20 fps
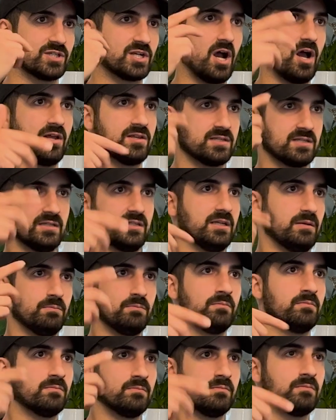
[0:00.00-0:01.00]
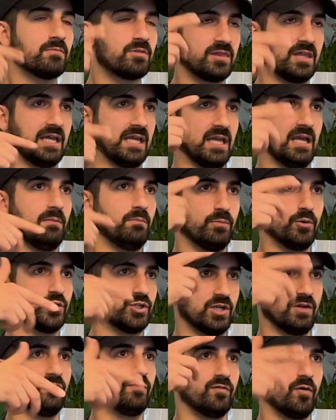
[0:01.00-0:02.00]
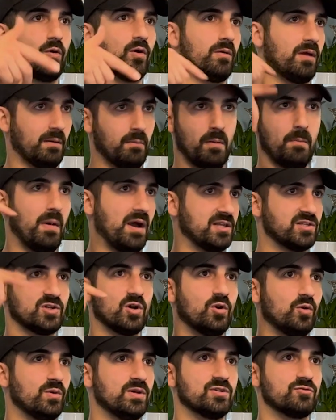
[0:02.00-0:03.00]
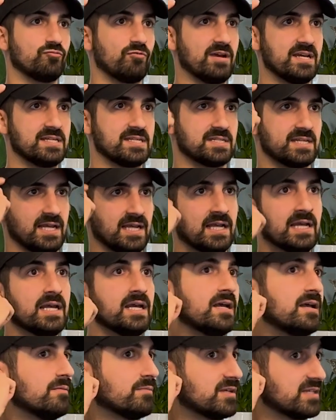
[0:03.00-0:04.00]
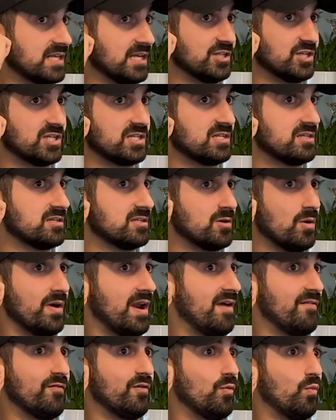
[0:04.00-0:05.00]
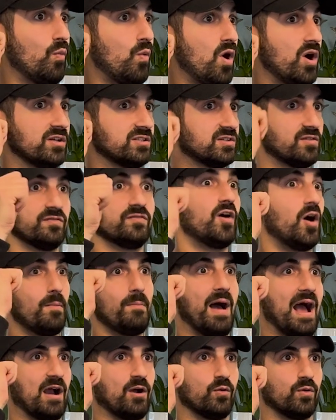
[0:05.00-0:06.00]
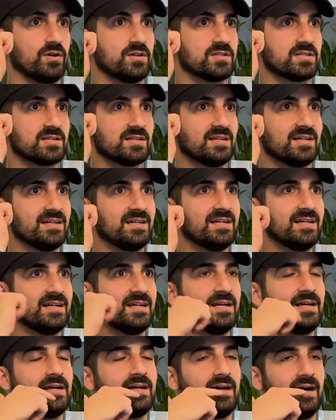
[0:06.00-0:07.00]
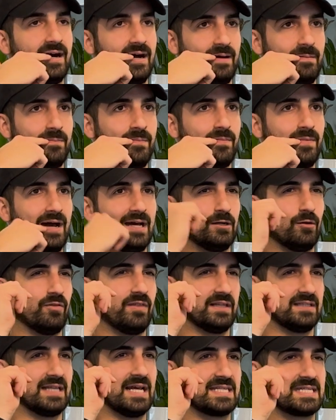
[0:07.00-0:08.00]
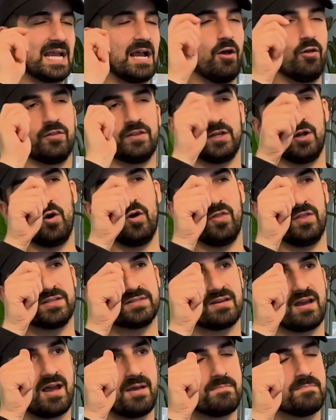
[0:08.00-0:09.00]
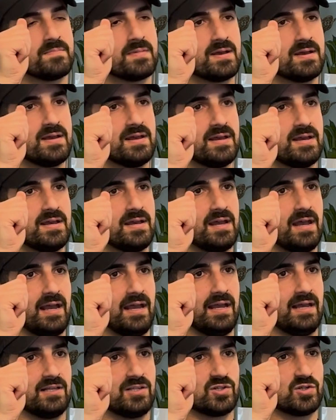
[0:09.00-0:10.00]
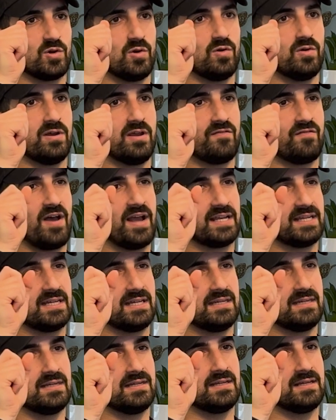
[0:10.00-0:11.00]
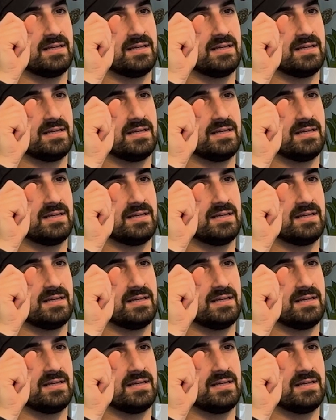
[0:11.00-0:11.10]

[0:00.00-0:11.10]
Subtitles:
constantly thinking, pushing forward. Like, my mind's always racing, because I just don't ever want to fall backwards. I don't think that's healthy all the time. And so if I could